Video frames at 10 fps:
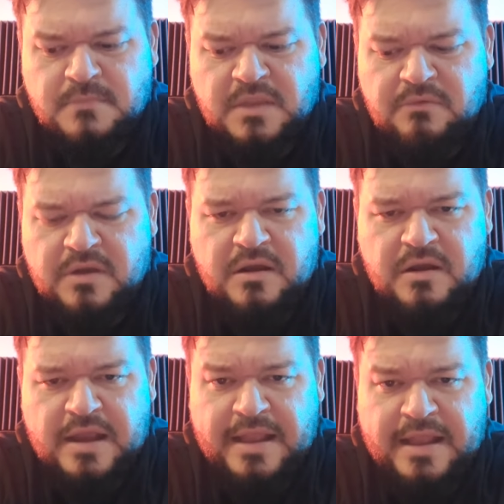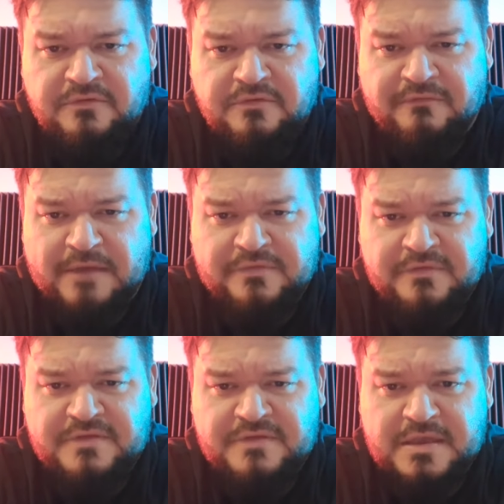where I got into a fight with
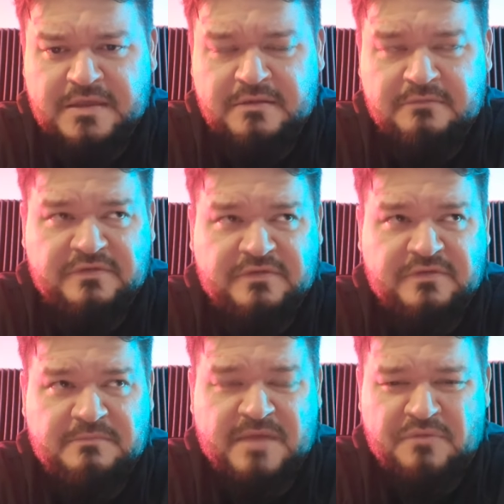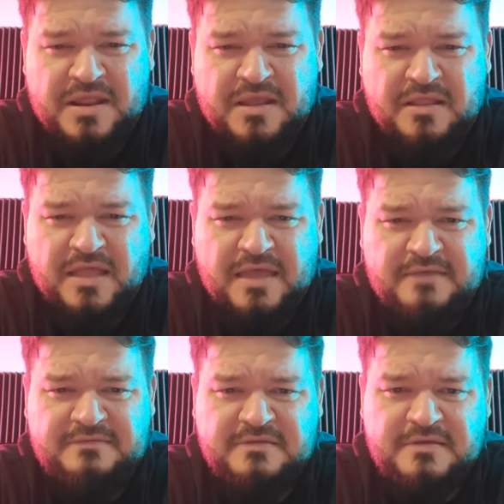this kid that was in my reading
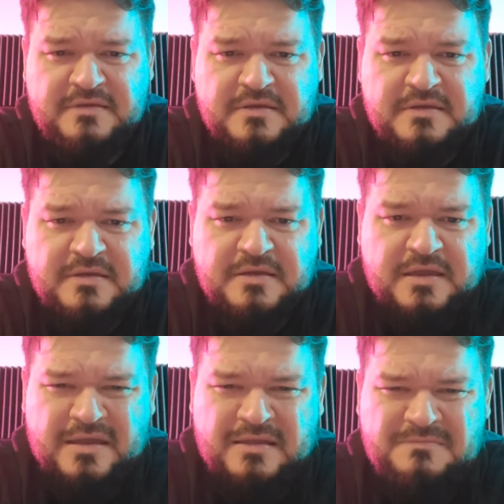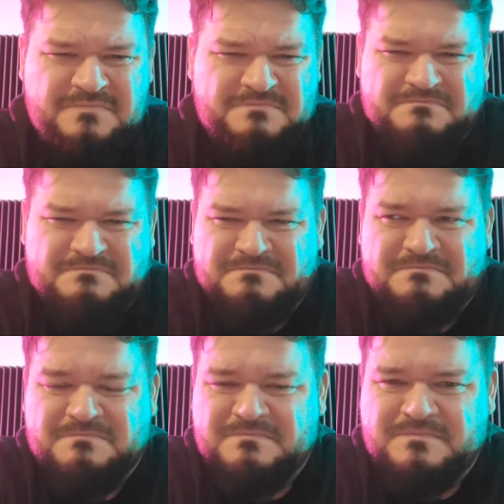class, and
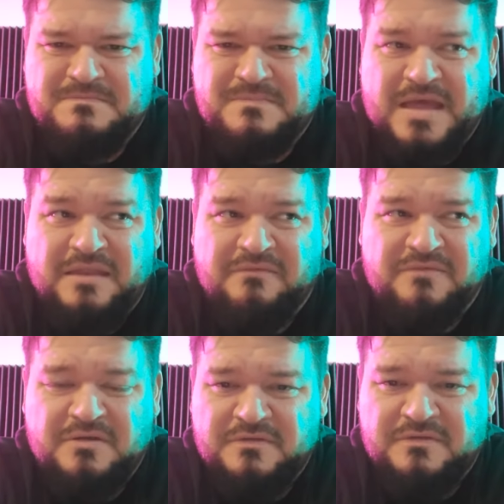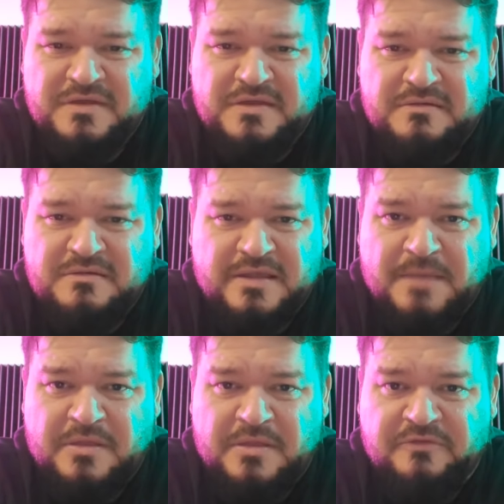I didn't even know this kid. Like
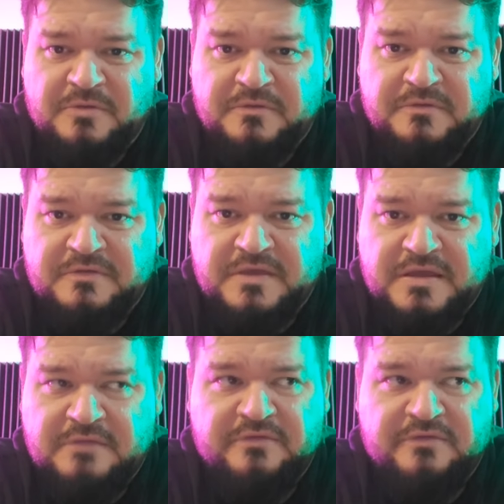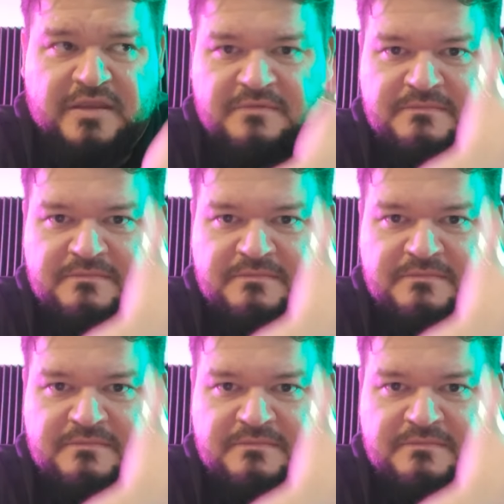I barely spoke to this kid. He was like